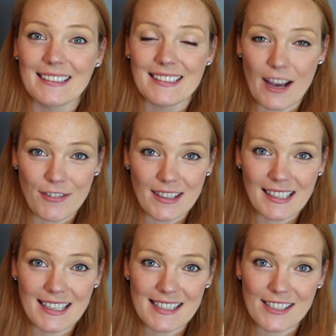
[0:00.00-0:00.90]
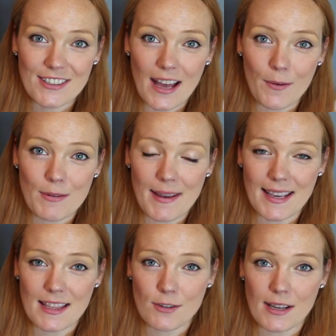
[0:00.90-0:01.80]
definitely consider that when
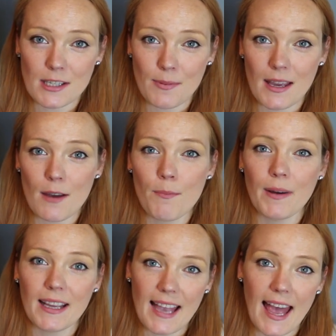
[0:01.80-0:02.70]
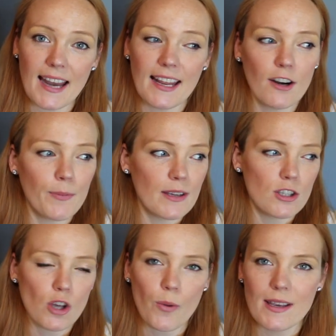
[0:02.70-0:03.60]
making this recipe, but again, it'll be
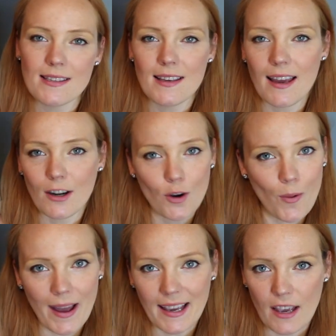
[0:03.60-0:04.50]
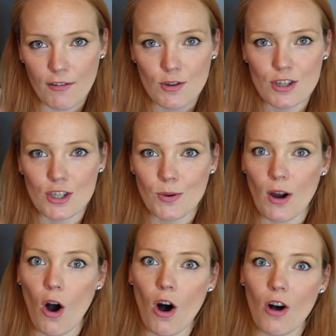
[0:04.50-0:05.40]
so easy and quick if you just do
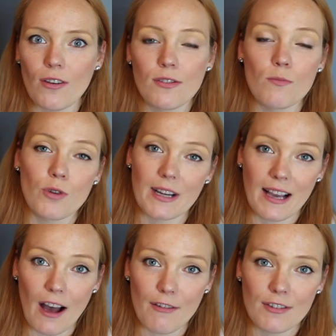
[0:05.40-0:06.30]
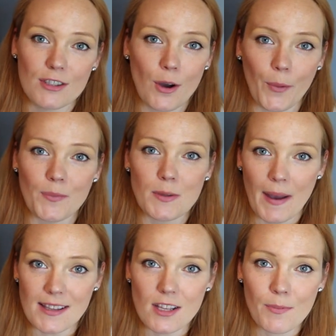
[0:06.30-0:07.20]
it all the morning of. So
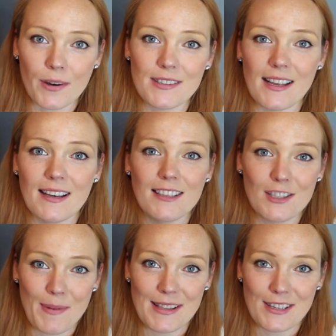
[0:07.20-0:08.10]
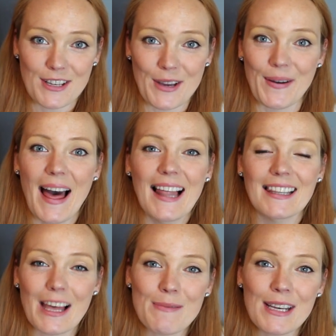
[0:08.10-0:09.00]
depends on the person, depends on you.
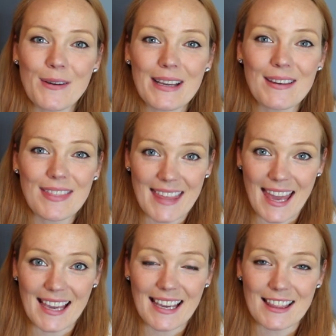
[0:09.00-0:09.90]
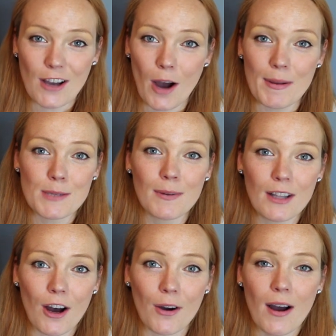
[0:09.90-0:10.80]
Let me know what you think in the comments
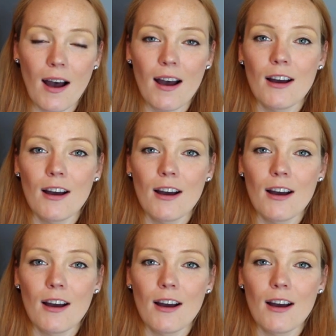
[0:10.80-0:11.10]
below.